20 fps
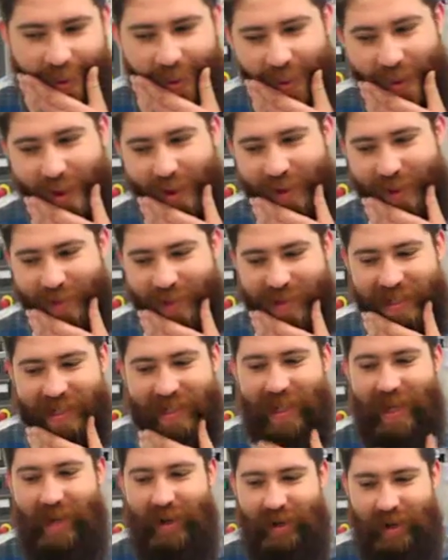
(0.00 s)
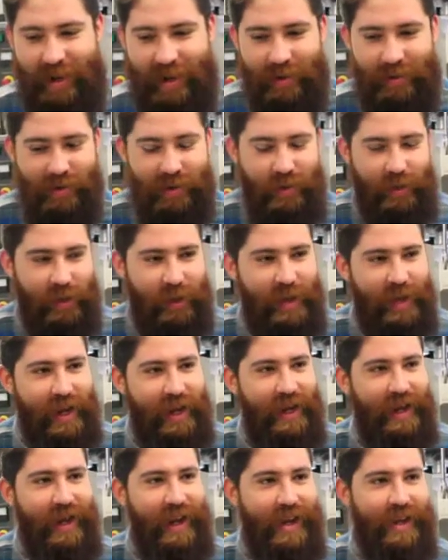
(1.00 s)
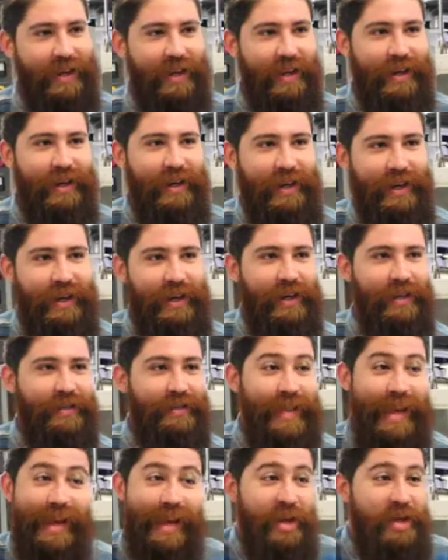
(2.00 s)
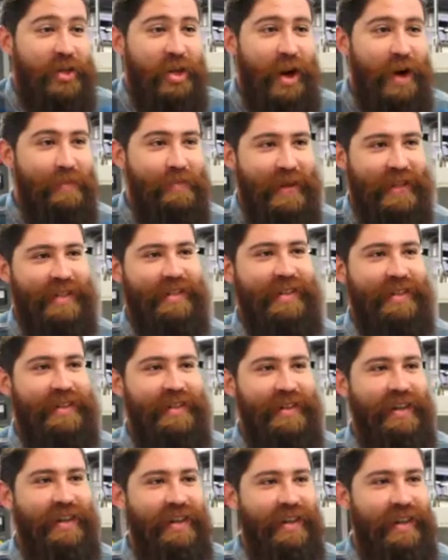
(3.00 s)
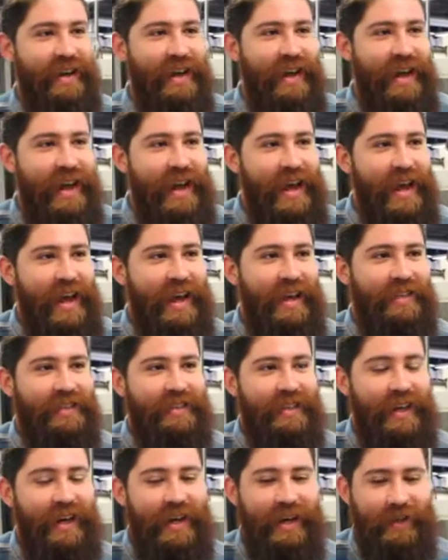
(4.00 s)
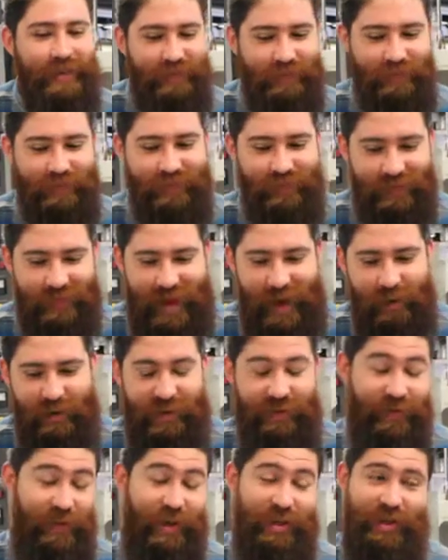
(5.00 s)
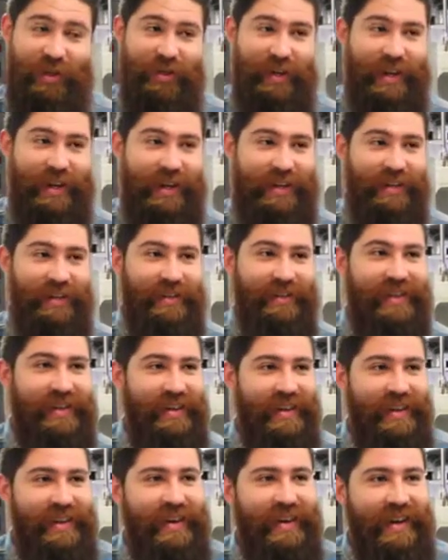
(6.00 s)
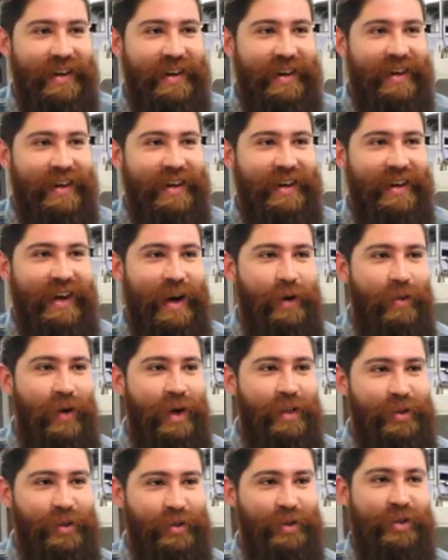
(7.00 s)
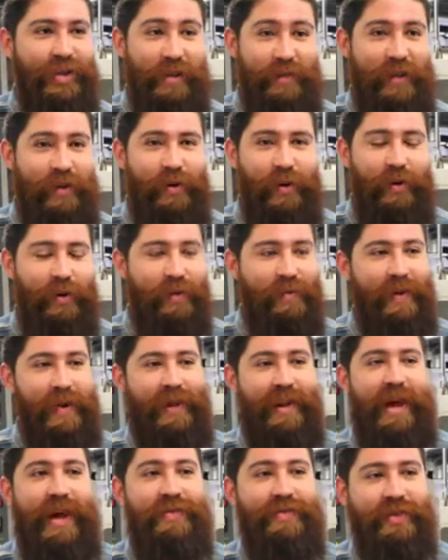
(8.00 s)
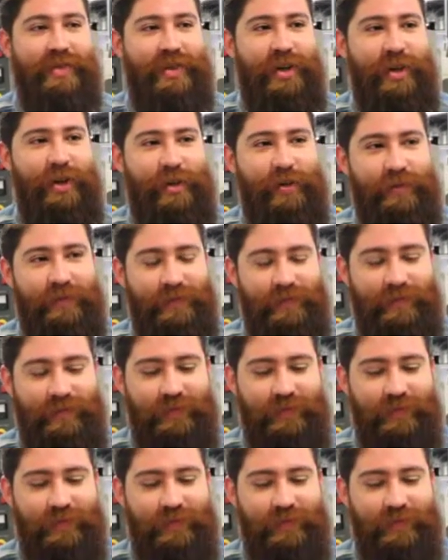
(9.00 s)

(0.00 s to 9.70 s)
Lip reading: Well, let me see. I was working at a dead-end job, basically, and I was frustrated. I wanted to do something more with my life, so